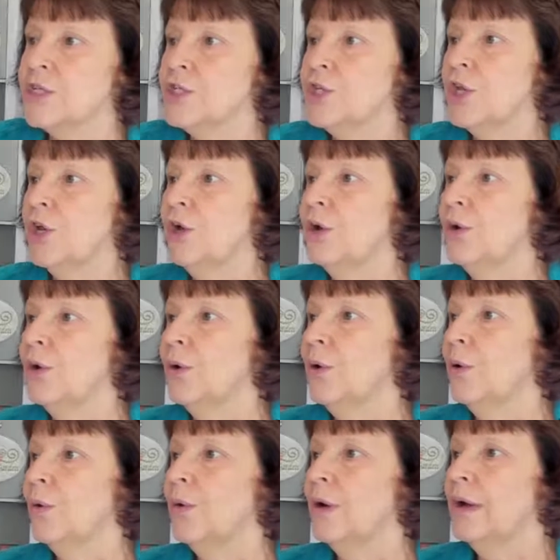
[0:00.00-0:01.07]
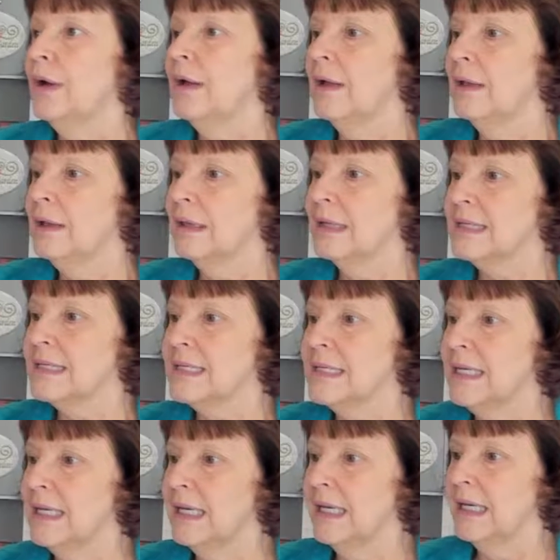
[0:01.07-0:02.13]
So let's
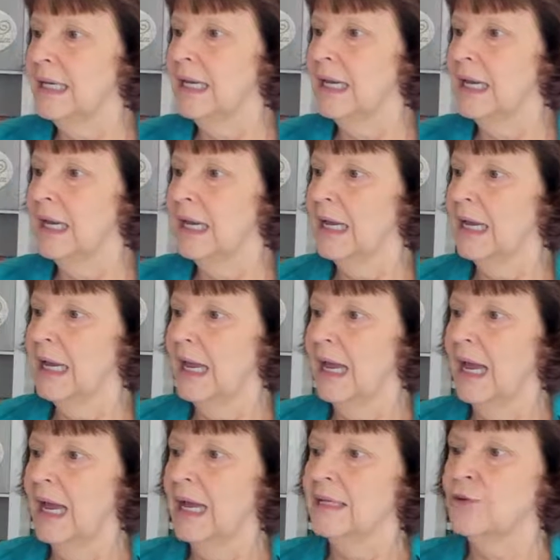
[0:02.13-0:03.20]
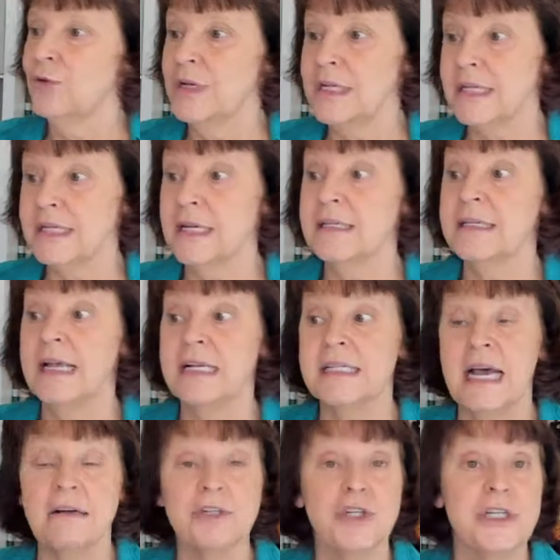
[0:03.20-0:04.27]
see. Teresa says that's
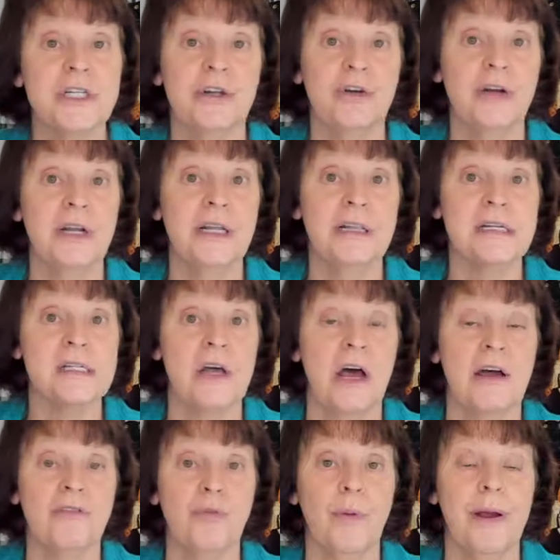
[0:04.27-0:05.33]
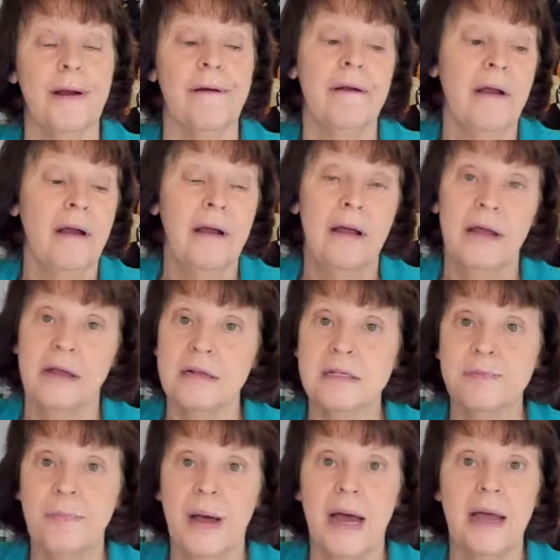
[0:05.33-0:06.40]
how she's learning the software,
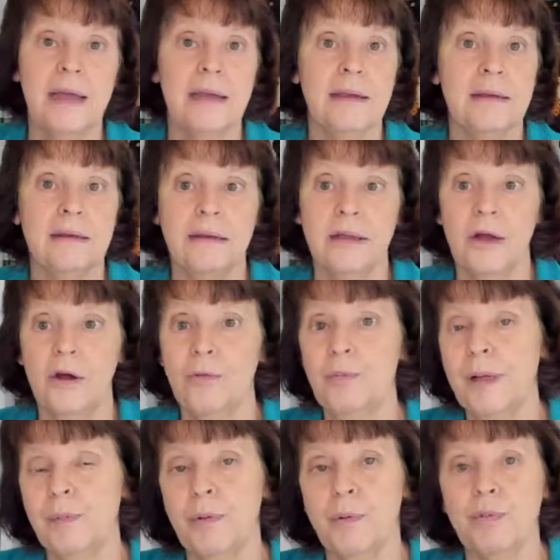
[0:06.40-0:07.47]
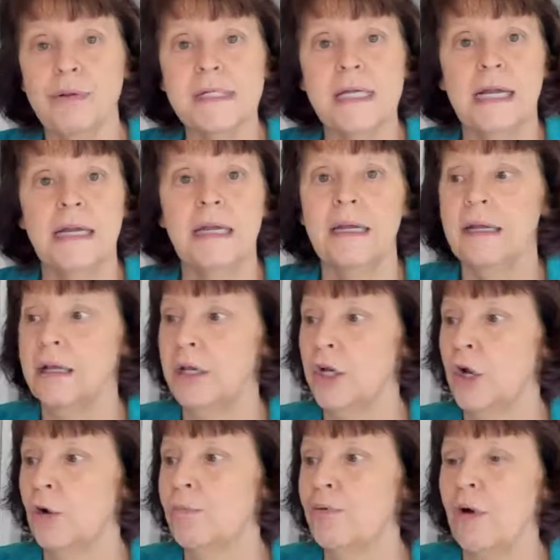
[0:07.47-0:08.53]
is by, people presenting,
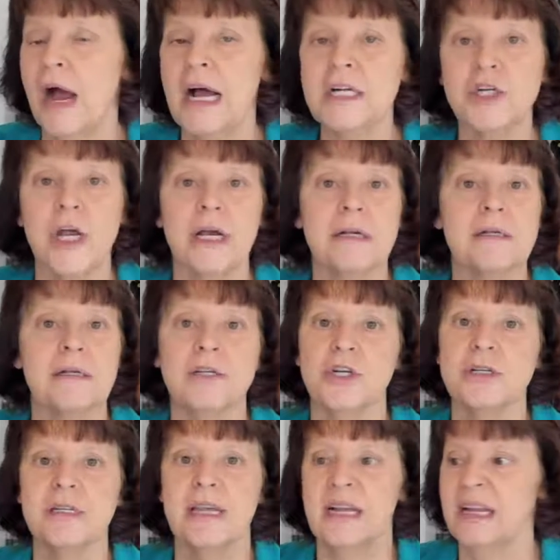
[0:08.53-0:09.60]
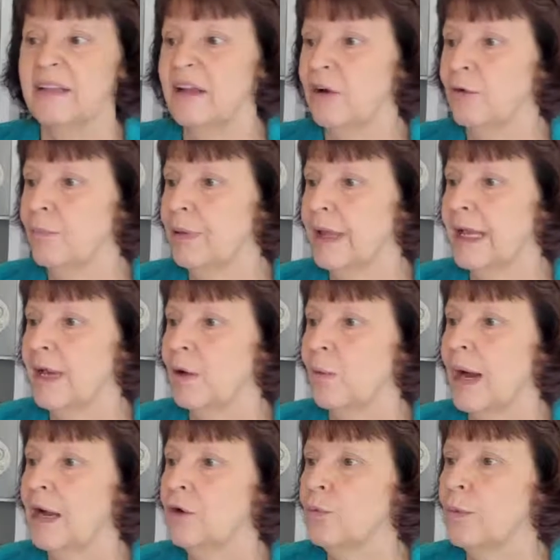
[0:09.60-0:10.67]
projects and just getting in there and playing
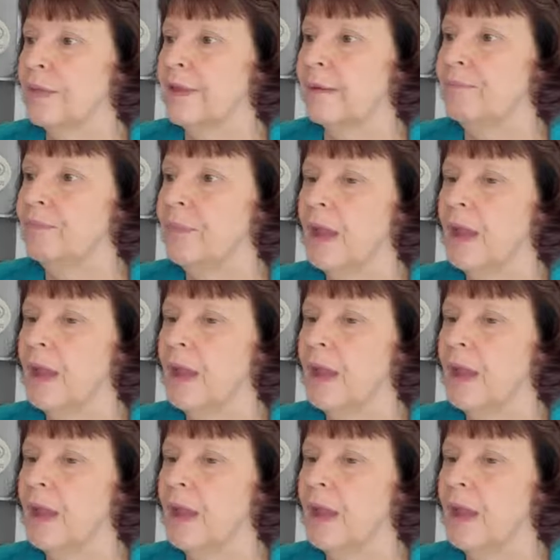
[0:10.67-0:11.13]
around with it.